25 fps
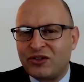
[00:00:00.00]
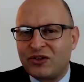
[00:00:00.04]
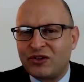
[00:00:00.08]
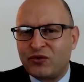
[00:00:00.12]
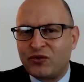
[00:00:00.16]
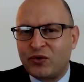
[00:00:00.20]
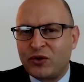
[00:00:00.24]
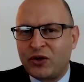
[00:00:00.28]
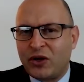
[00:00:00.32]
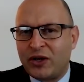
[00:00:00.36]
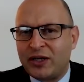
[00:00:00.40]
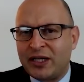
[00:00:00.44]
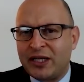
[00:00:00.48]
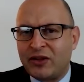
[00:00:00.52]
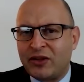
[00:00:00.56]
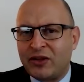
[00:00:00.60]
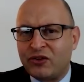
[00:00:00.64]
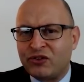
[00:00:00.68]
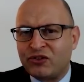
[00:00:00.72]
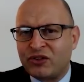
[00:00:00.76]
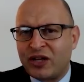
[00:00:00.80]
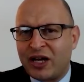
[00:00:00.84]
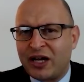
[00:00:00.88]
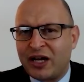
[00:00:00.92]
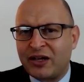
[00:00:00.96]
And if we don't hit
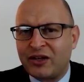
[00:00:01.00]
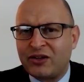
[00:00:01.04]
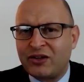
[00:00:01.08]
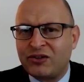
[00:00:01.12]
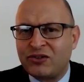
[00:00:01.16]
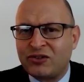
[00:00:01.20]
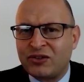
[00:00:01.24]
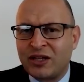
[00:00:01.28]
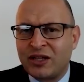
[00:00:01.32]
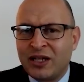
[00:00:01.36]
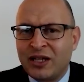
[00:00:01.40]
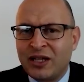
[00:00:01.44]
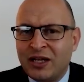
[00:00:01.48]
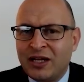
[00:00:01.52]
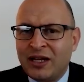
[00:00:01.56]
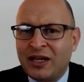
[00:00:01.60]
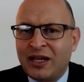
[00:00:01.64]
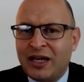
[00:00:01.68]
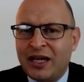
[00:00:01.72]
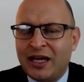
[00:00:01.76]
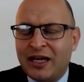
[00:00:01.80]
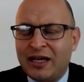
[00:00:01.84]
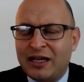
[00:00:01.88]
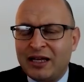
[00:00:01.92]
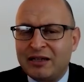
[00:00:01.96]
those targets,
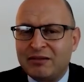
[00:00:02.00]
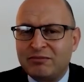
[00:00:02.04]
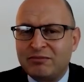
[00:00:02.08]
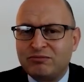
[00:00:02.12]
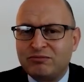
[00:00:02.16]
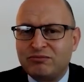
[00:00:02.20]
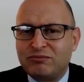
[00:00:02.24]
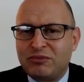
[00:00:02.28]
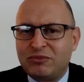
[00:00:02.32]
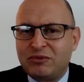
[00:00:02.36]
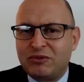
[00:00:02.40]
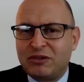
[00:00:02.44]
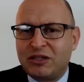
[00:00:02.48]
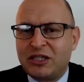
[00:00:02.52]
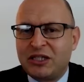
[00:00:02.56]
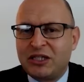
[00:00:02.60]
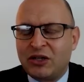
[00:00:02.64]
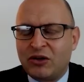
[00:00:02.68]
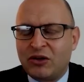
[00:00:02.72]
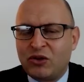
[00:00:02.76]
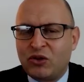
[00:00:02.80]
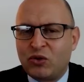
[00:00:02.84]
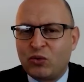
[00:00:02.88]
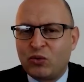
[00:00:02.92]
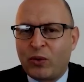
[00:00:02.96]

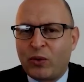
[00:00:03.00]
the